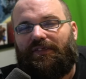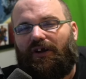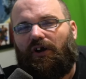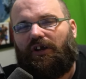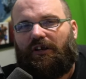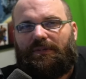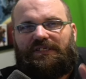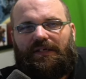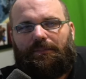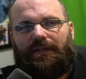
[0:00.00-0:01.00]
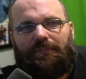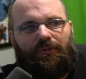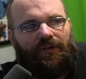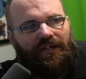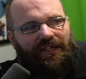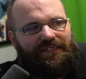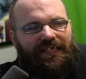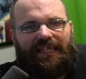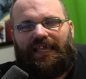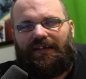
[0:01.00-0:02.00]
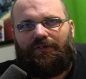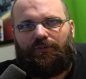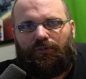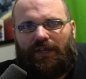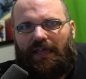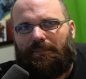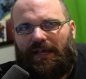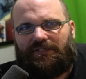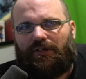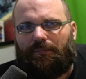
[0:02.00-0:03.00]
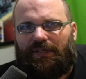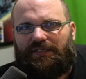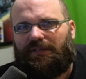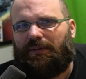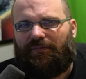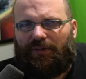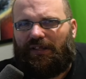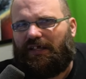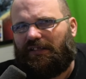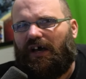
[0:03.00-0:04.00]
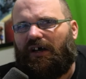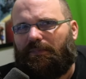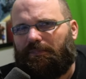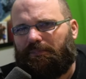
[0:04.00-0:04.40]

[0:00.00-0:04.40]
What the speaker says: There are going to be some people that get it through Game Pass on PC, but I feel like a lot of